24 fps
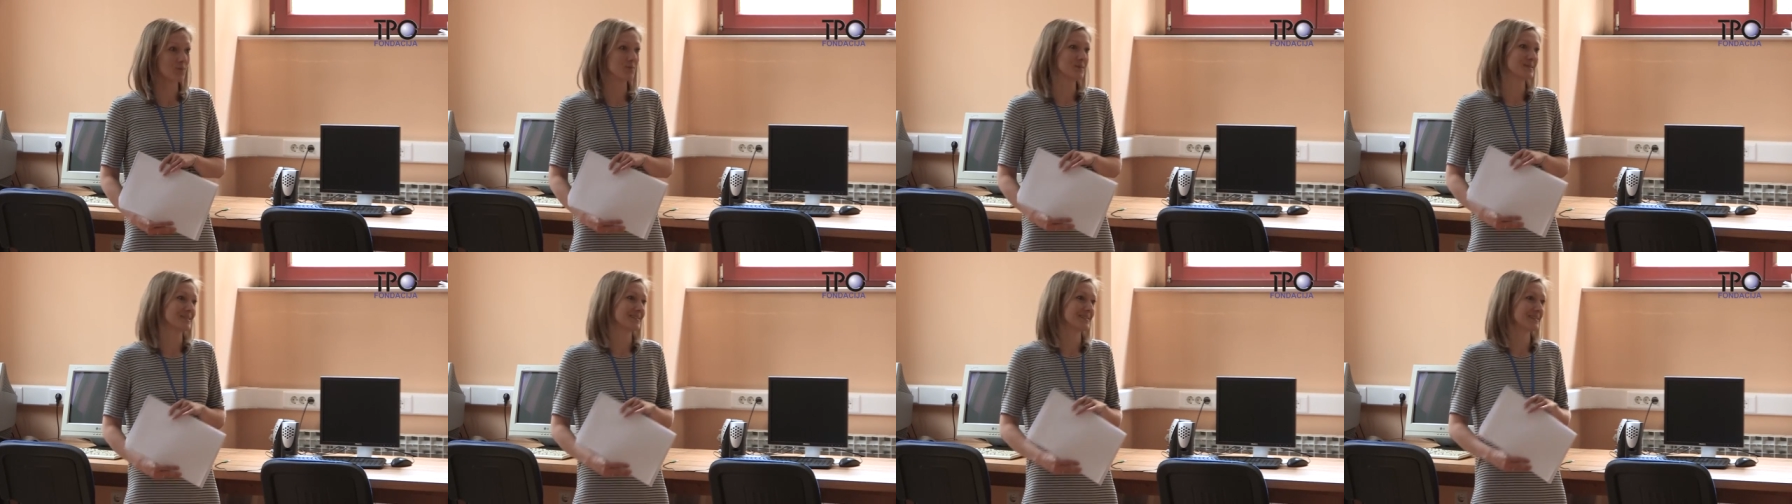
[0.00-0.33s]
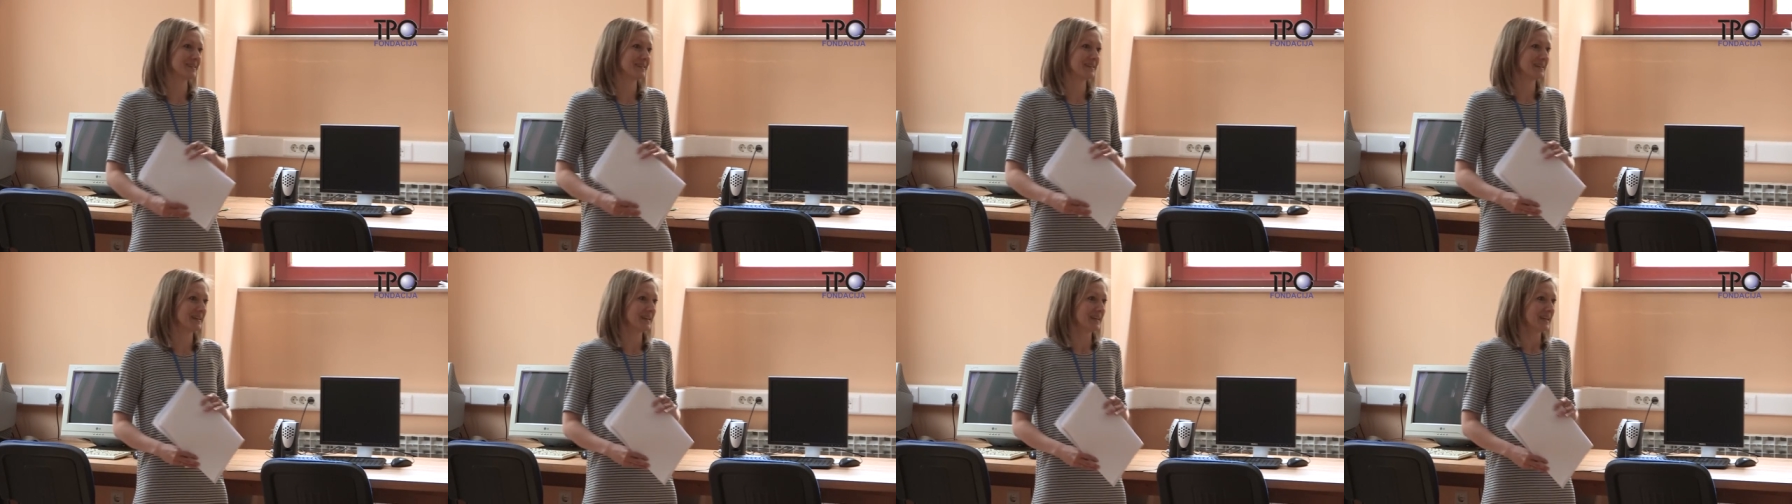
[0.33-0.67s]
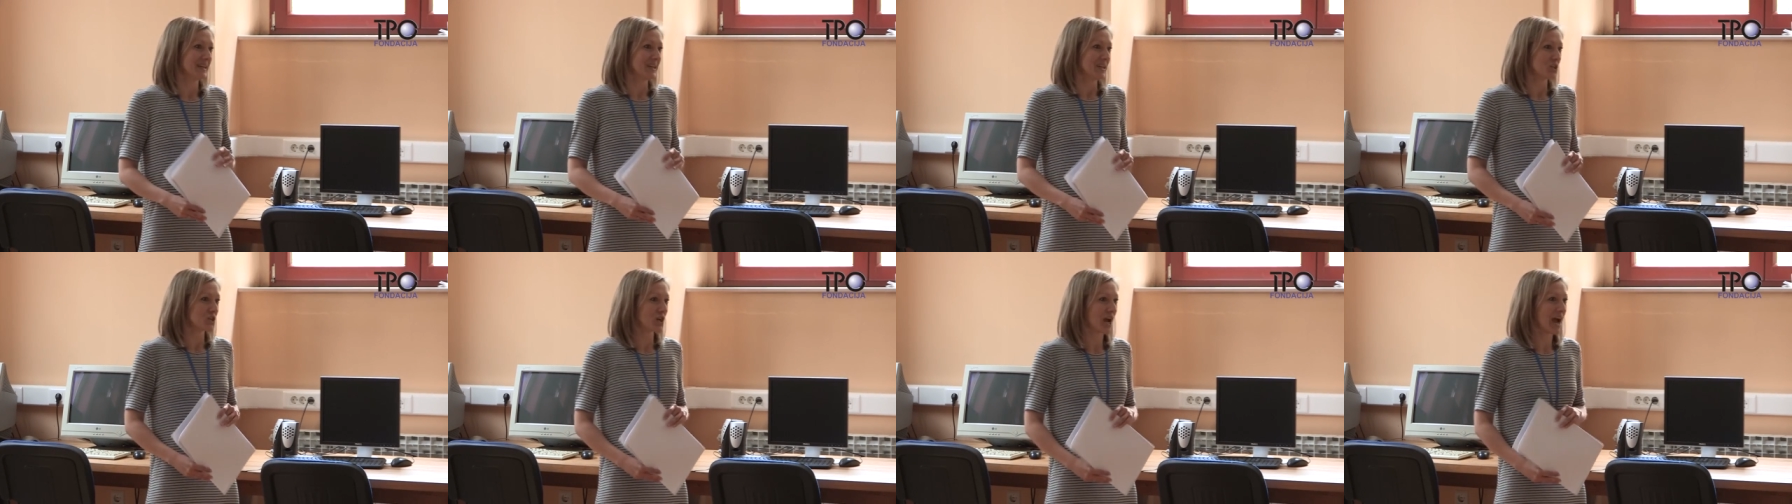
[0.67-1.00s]
I was
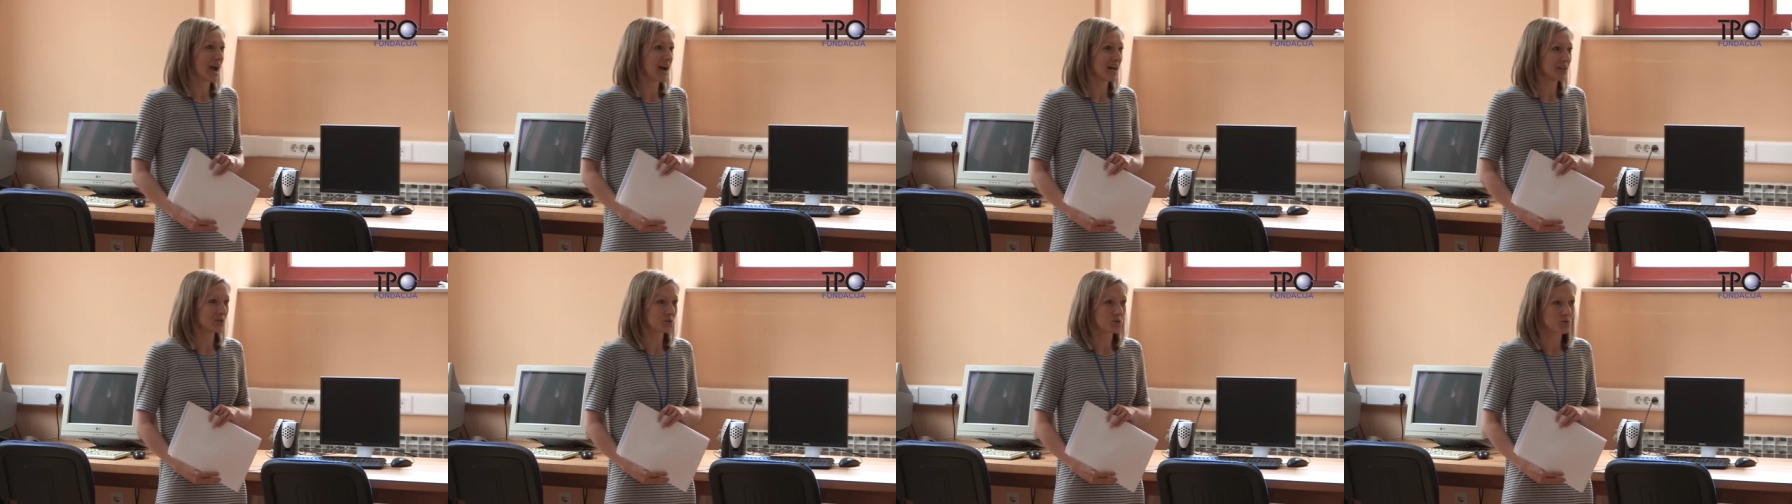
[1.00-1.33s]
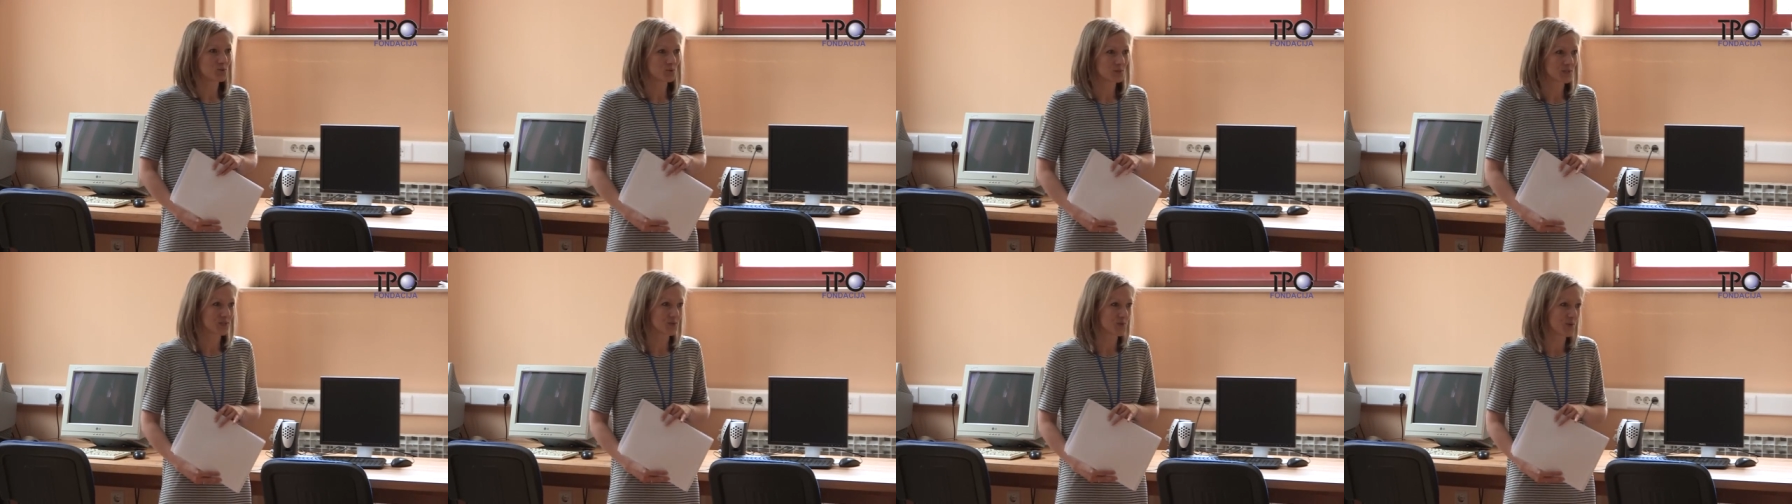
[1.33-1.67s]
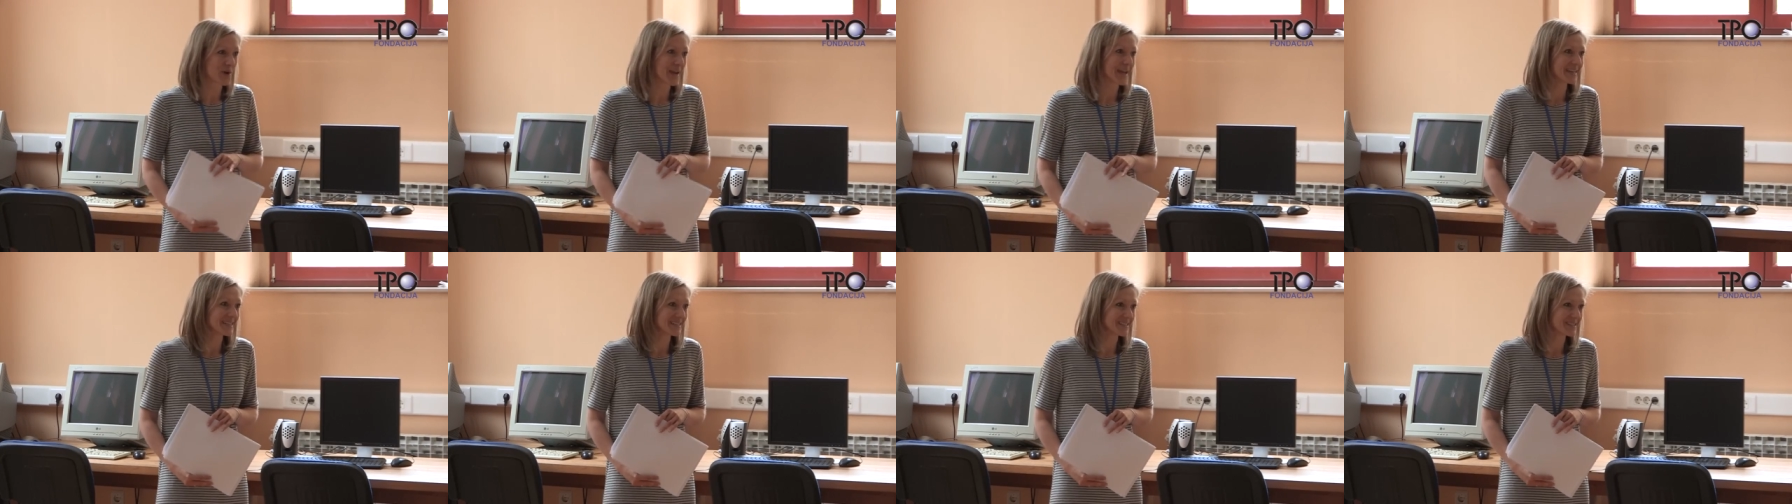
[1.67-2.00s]
a child who was
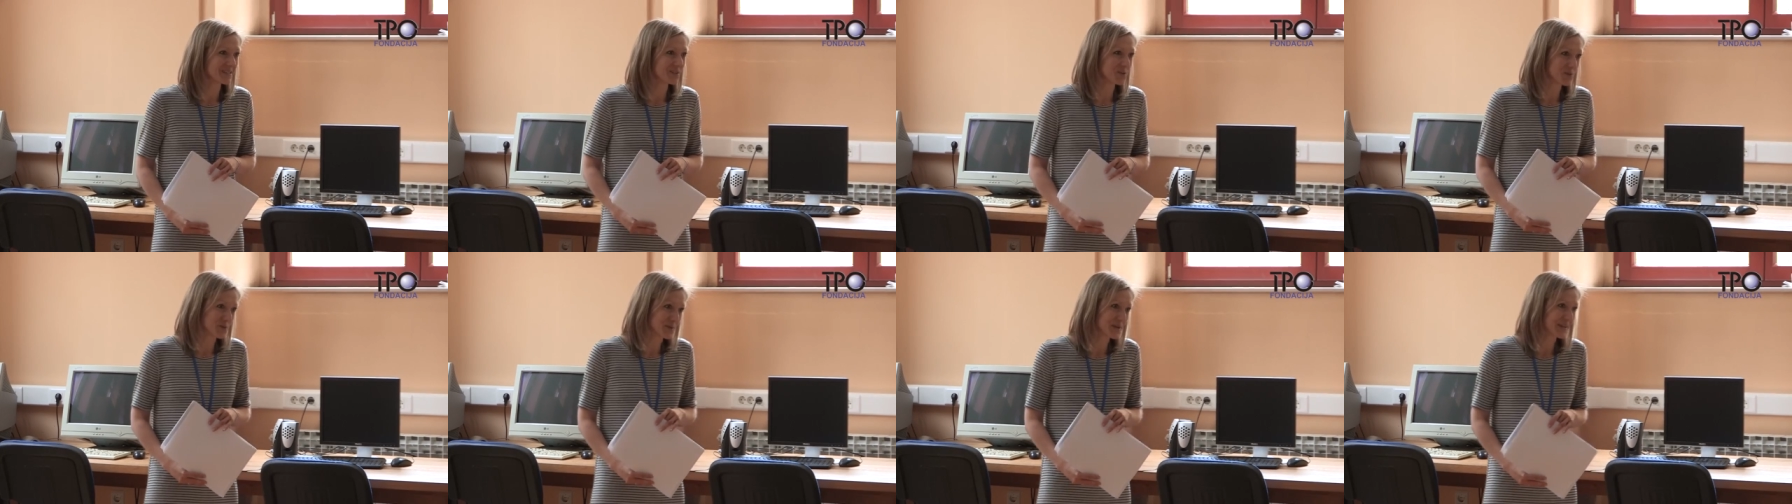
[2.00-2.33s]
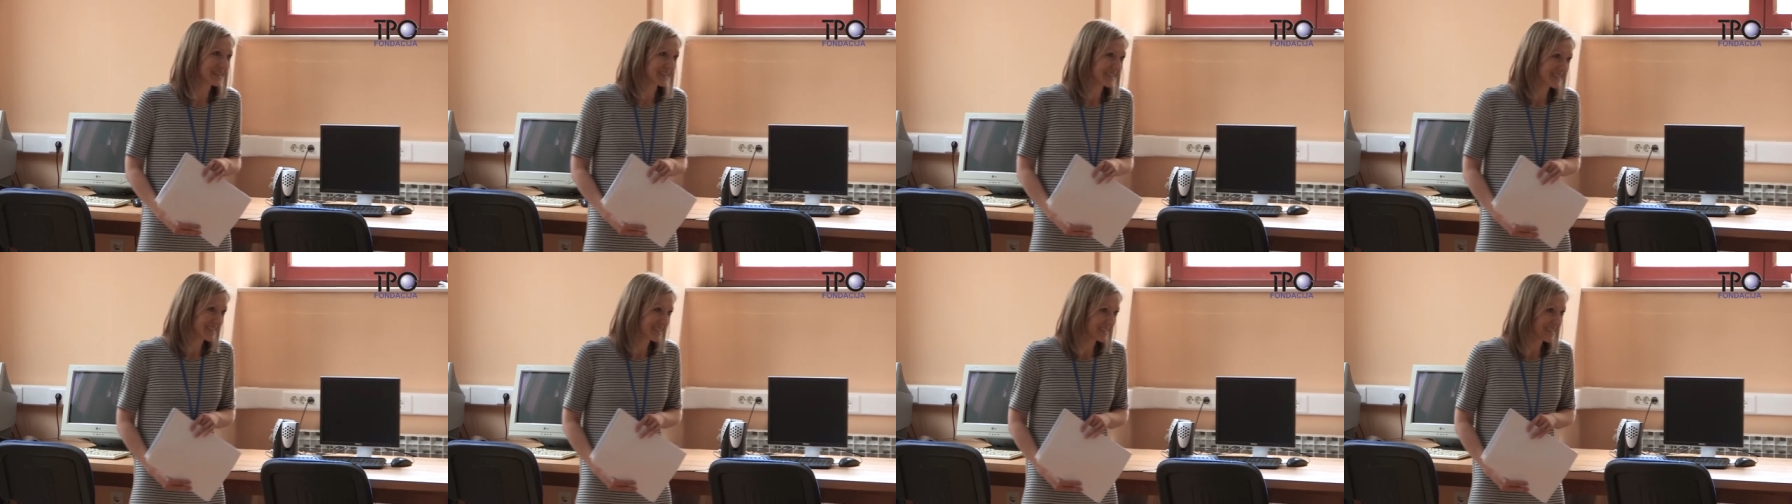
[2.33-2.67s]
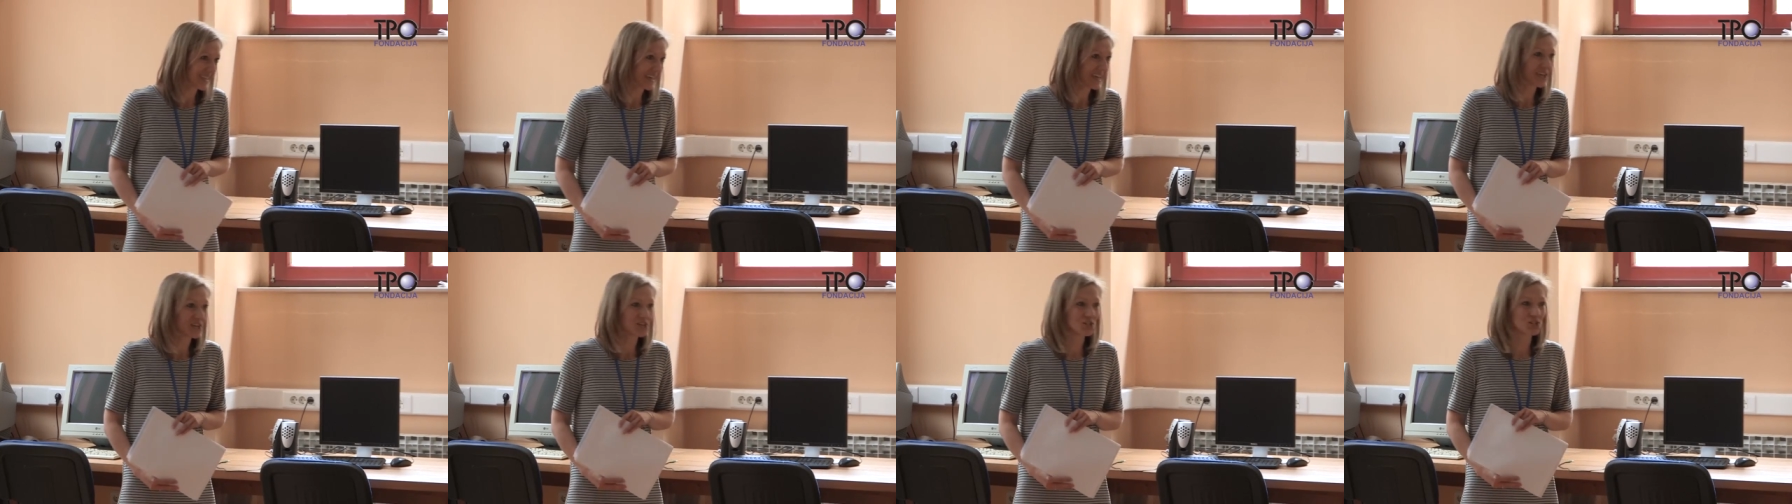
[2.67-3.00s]
raised during the
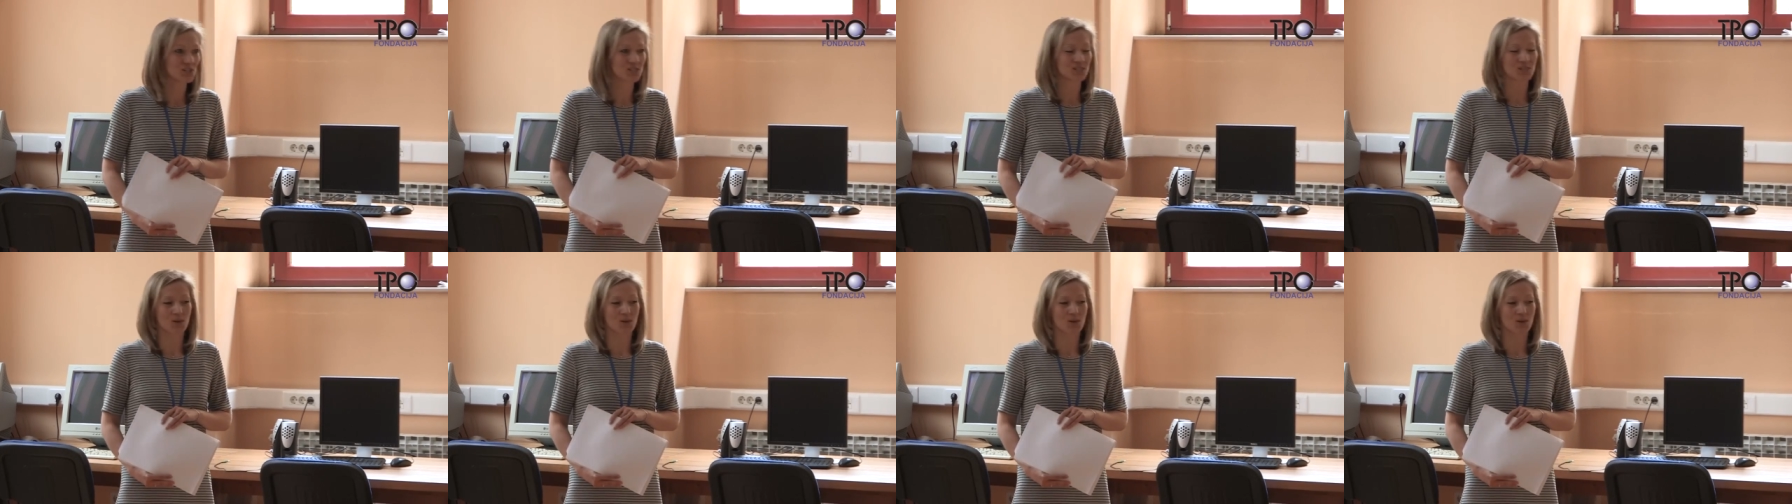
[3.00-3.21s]
siege,